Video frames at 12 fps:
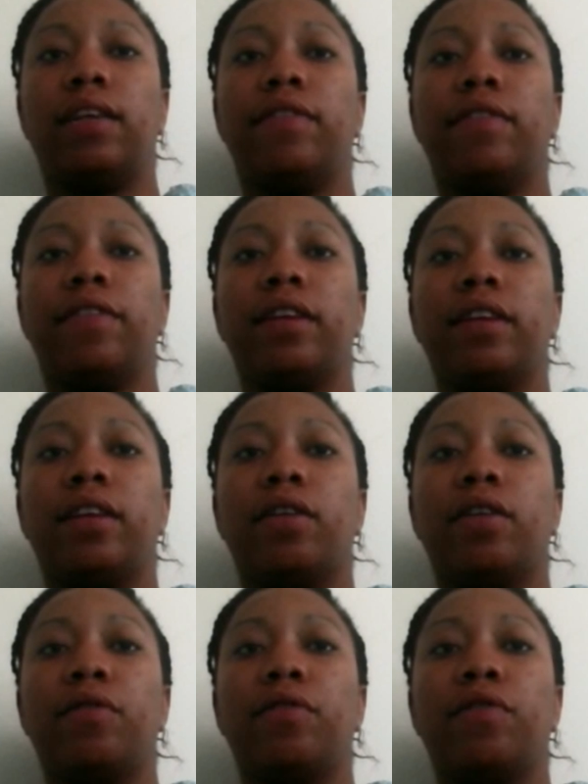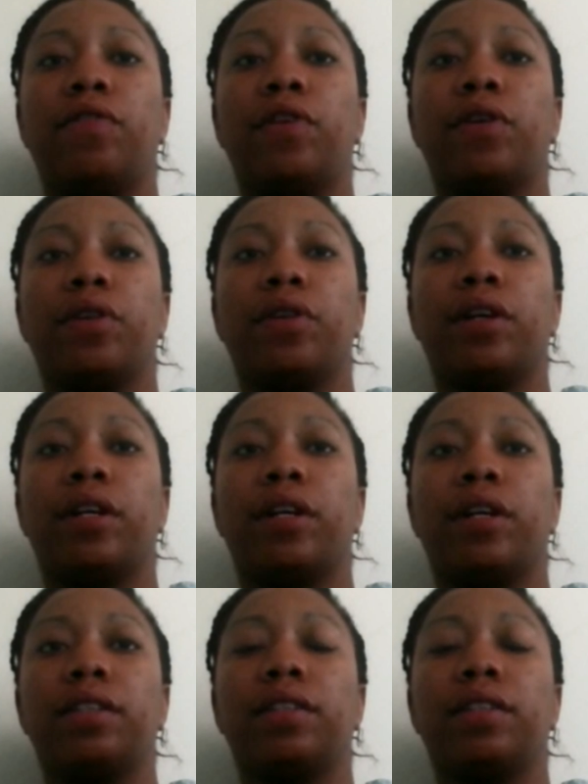even further,